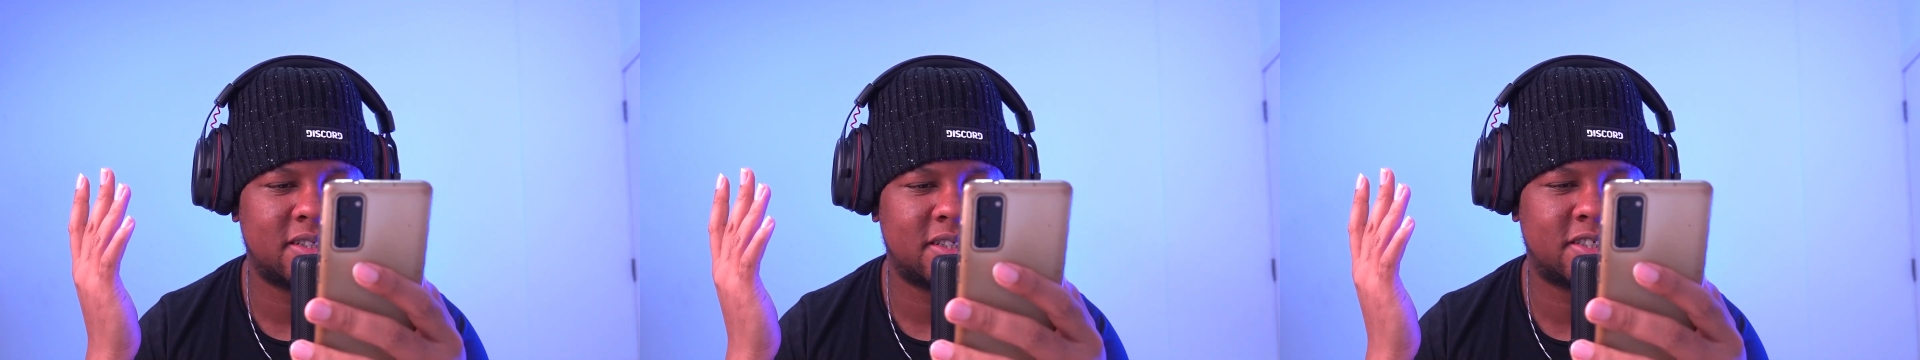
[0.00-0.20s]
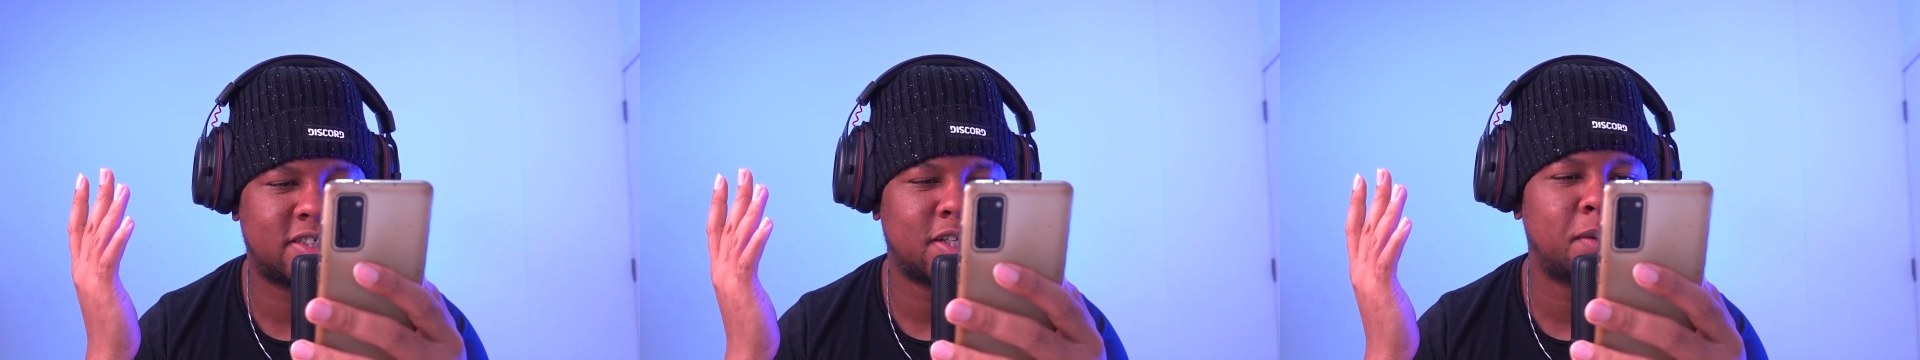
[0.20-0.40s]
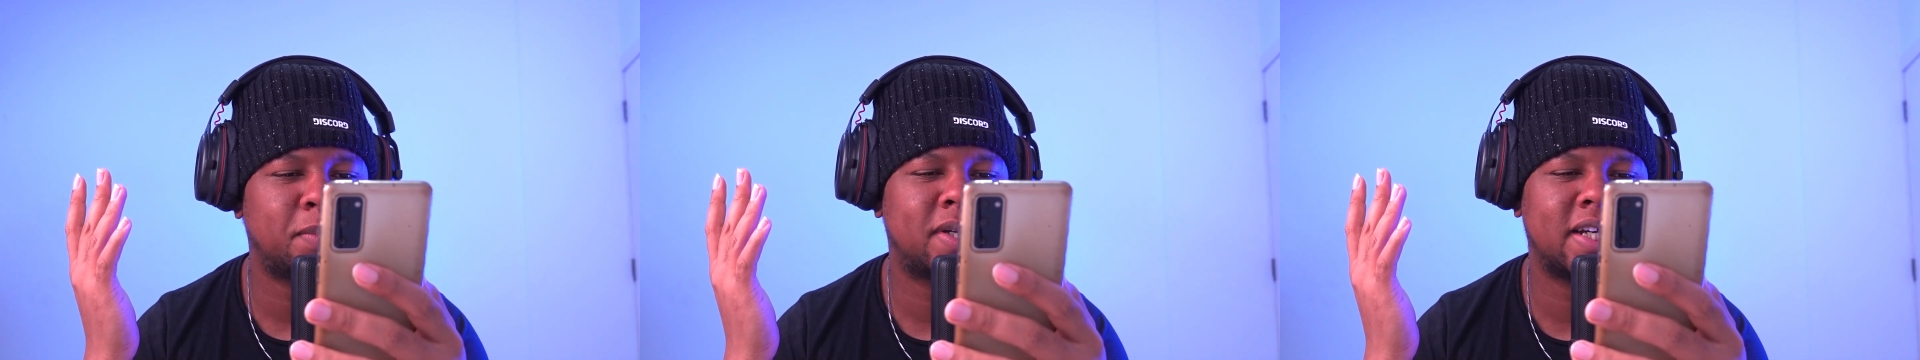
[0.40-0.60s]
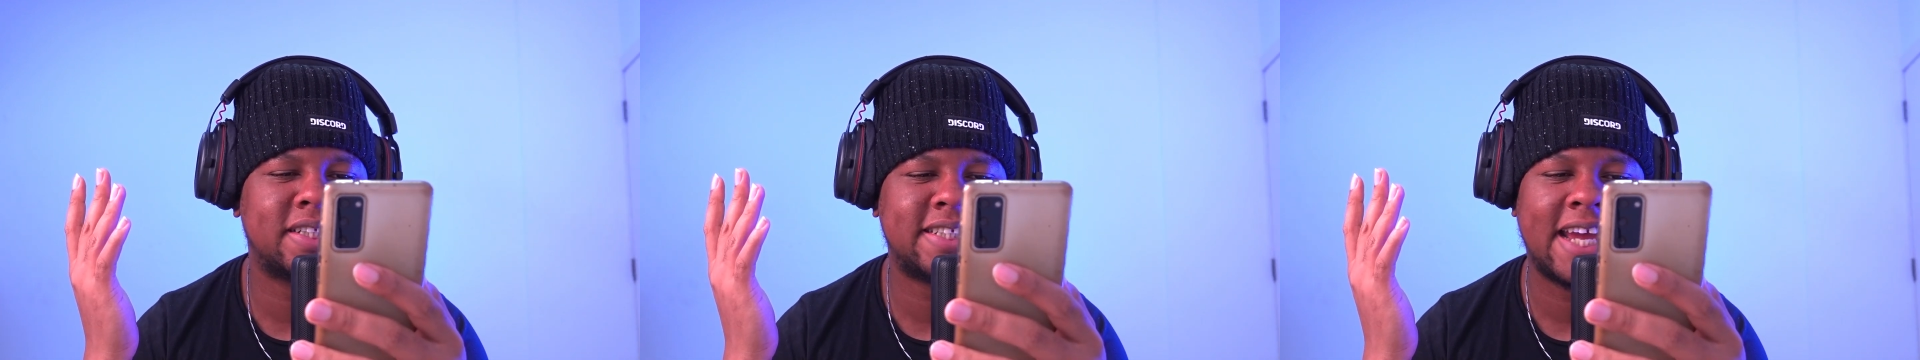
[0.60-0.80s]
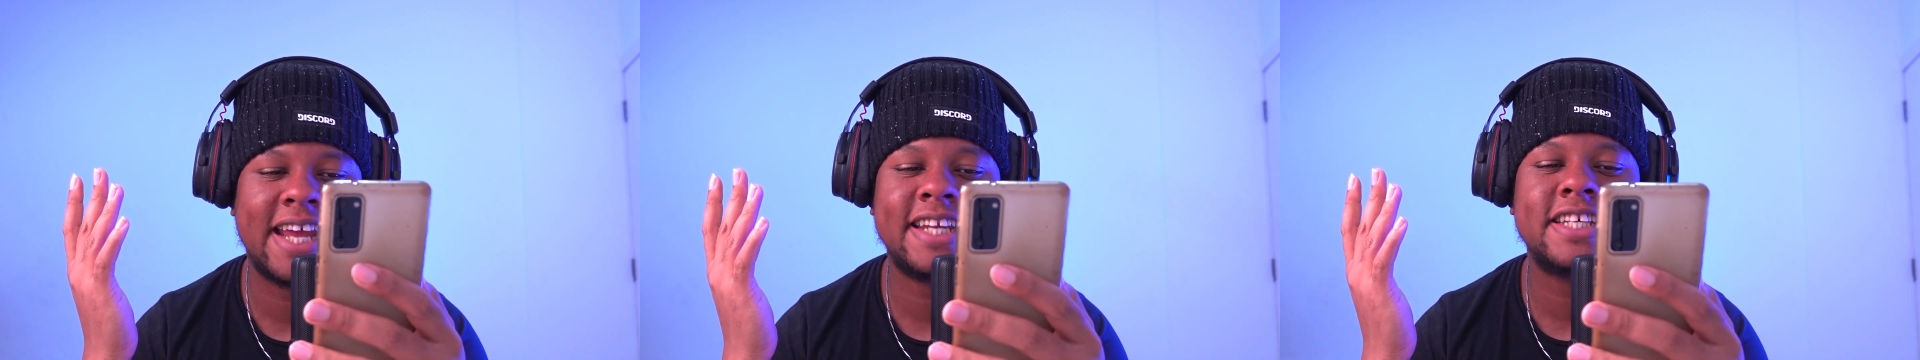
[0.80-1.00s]

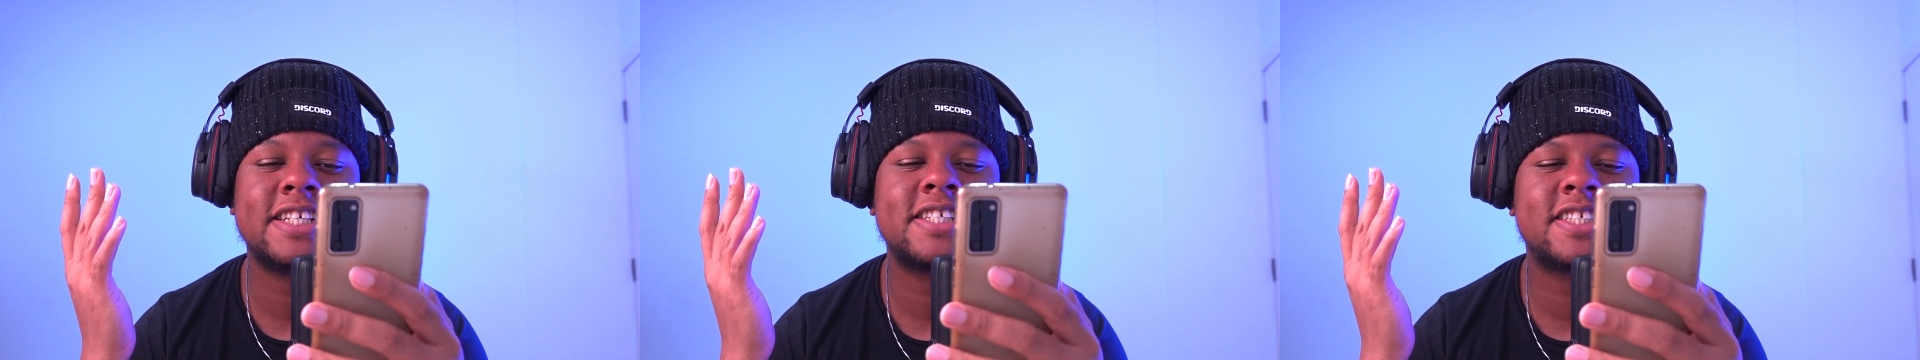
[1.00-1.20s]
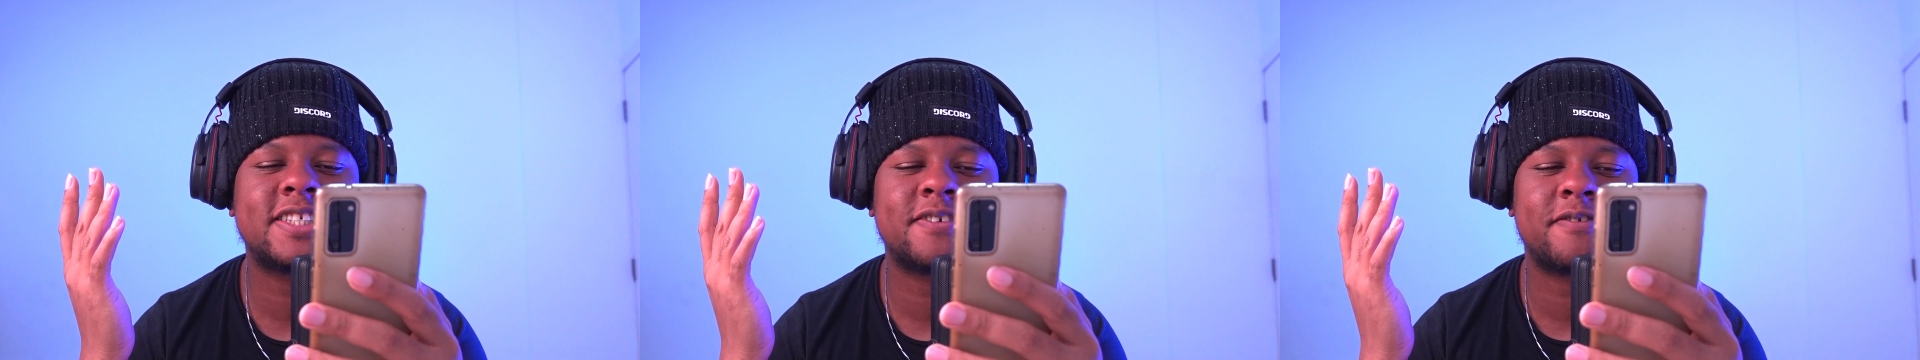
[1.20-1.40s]
Subcutaneous